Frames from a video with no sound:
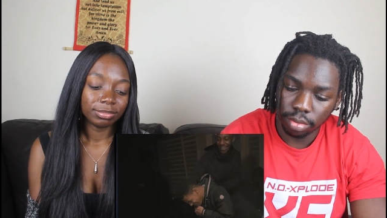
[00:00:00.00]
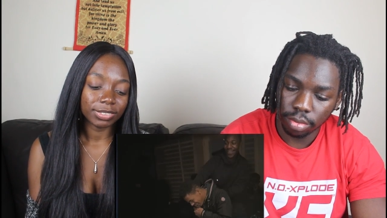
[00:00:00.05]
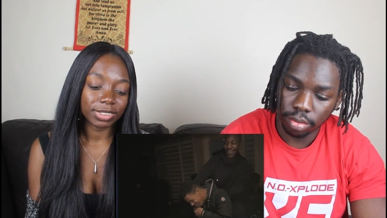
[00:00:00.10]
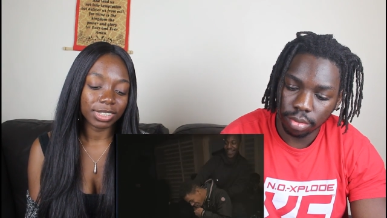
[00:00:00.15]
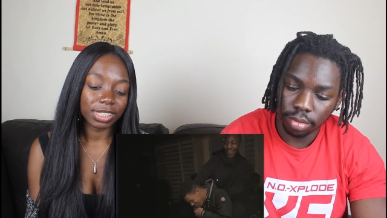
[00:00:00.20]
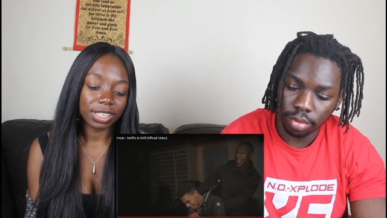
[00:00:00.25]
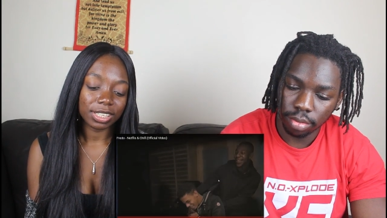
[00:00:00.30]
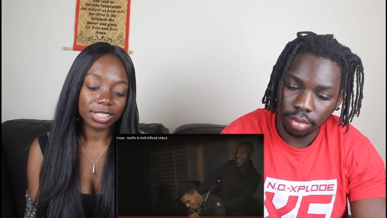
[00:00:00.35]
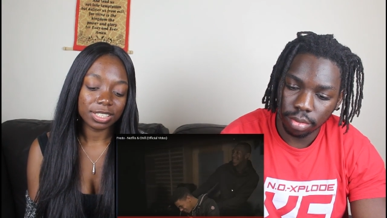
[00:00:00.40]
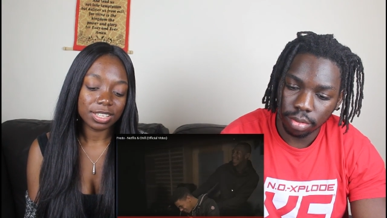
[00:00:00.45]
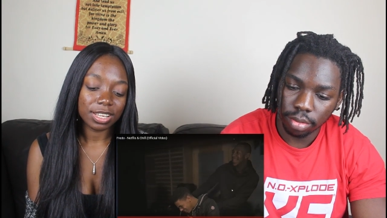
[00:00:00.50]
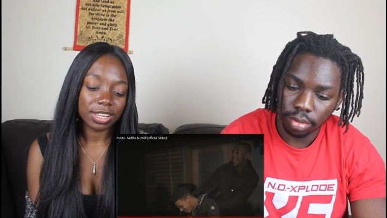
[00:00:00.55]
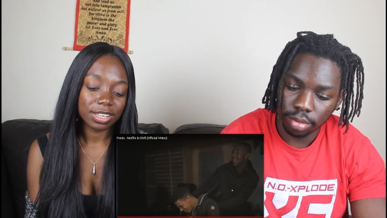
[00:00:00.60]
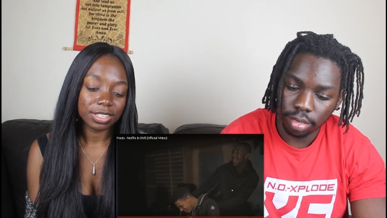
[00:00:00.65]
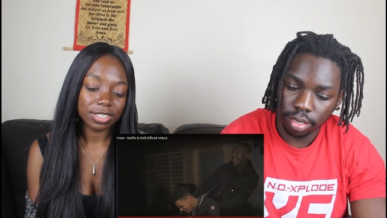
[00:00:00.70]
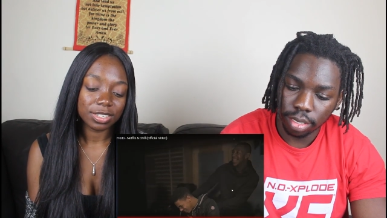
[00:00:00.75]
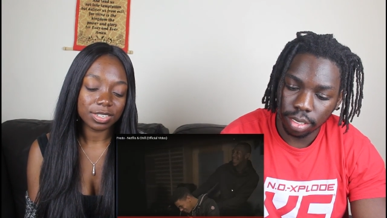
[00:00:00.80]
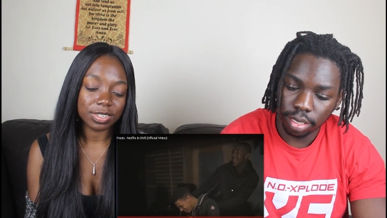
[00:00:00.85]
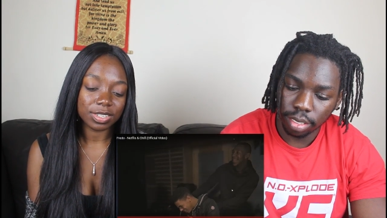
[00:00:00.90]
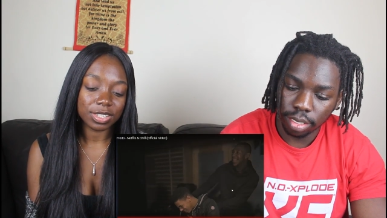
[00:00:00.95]
Speaker 1: God,
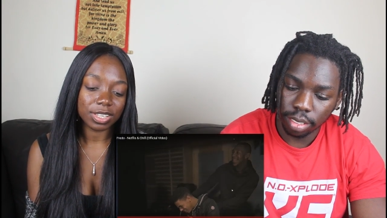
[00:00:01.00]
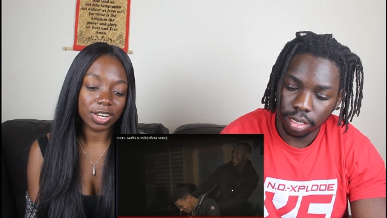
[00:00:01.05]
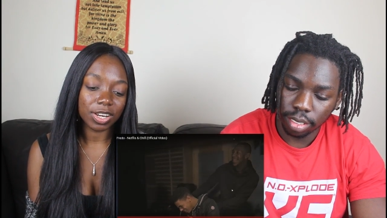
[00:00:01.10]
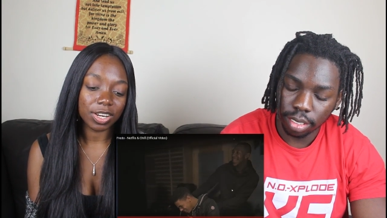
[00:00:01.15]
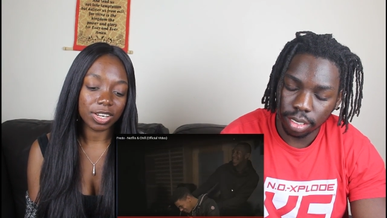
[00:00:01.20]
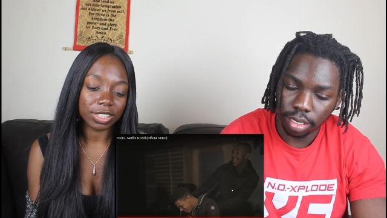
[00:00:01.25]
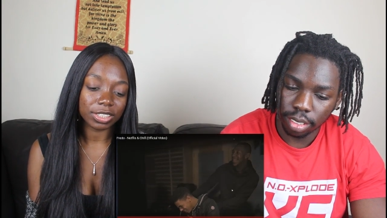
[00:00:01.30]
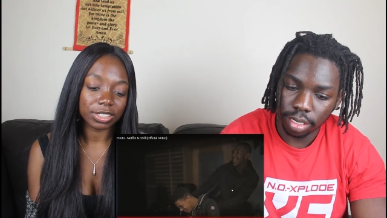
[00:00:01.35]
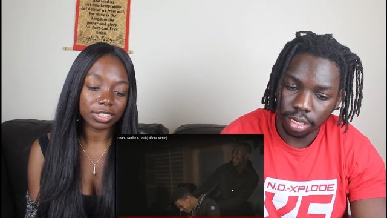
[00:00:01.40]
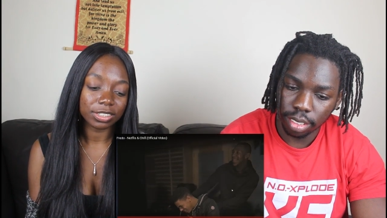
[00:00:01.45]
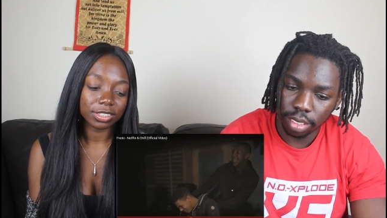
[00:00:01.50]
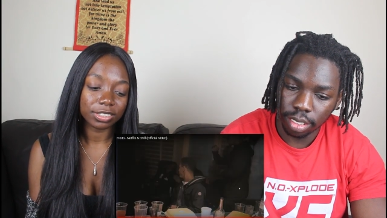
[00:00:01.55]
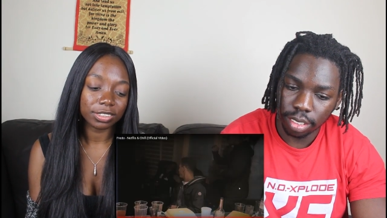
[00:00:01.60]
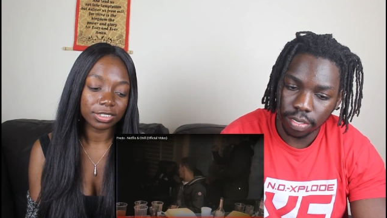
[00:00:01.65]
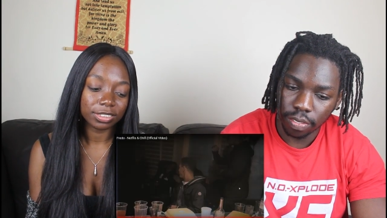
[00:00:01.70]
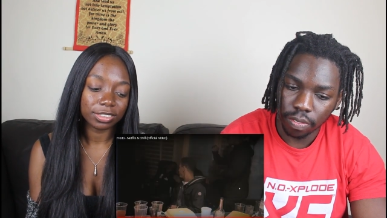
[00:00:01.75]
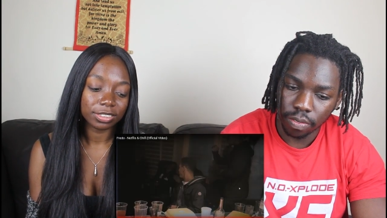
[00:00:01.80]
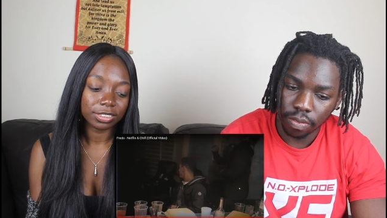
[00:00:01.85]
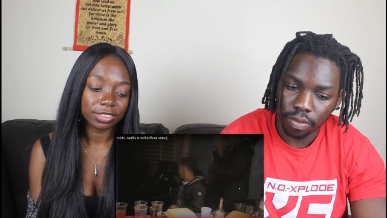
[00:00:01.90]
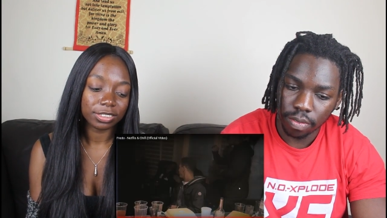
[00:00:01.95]
this is hot.
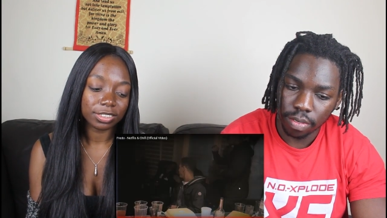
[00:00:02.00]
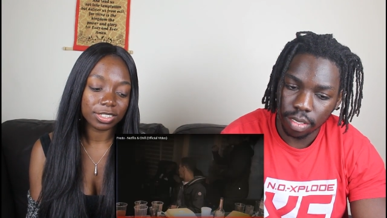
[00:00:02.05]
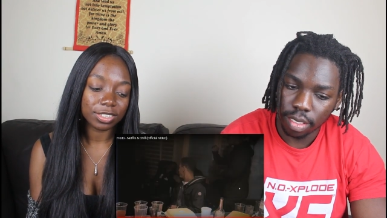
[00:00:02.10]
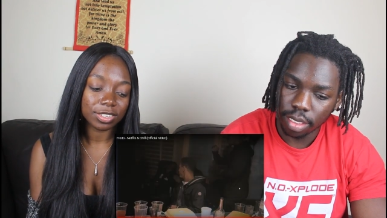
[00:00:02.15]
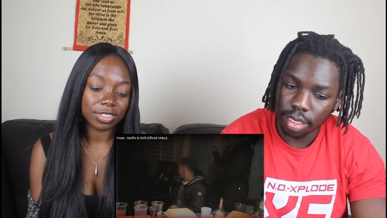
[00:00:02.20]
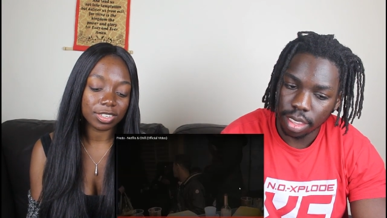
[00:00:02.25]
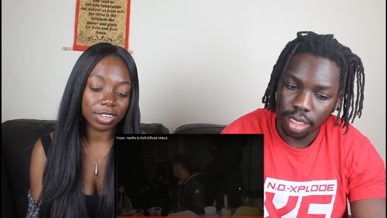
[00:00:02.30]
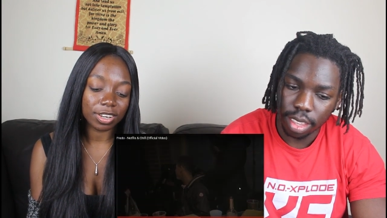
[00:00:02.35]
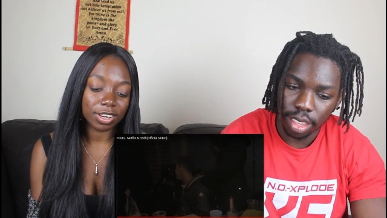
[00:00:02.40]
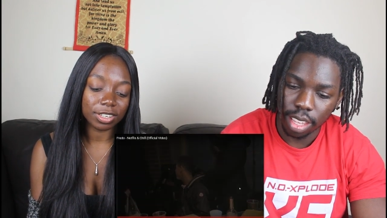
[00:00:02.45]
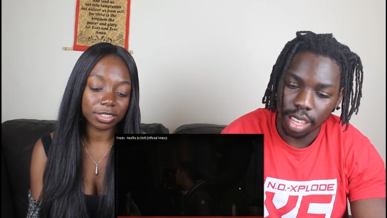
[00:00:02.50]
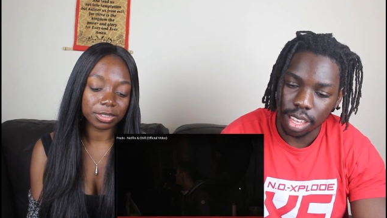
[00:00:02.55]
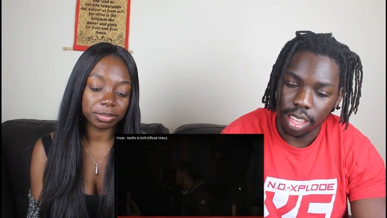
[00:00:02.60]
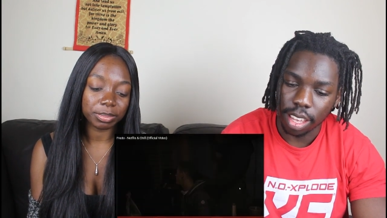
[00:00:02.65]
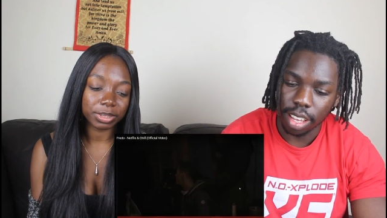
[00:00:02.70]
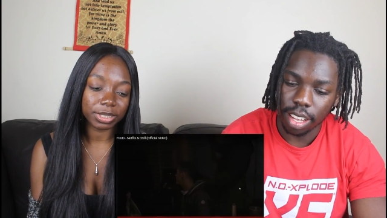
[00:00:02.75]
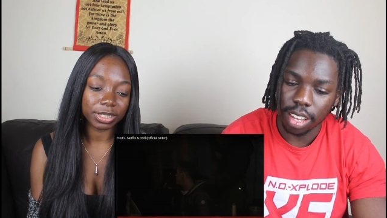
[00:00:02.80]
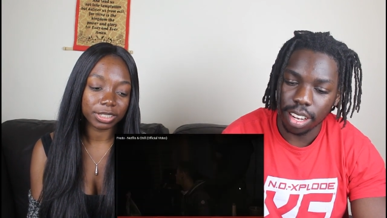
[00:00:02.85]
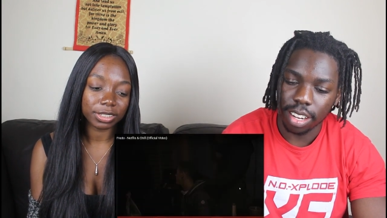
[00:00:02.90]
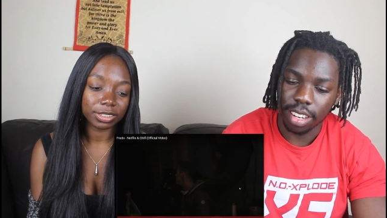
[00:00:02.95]
This is hard. This
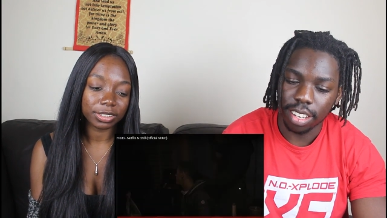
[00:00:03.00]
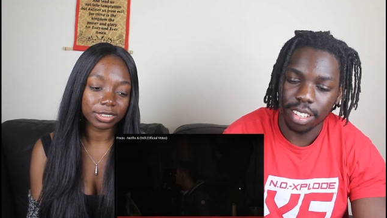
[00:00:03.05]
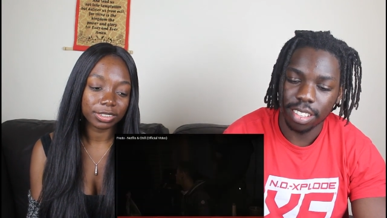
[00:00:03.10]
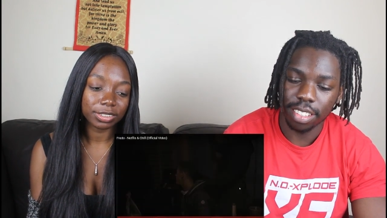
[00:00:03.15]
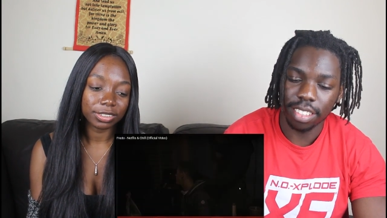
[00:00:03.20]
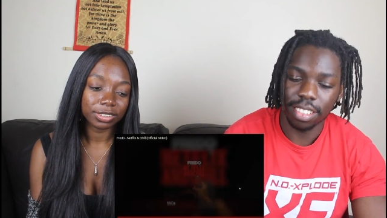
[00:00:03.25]
is hard.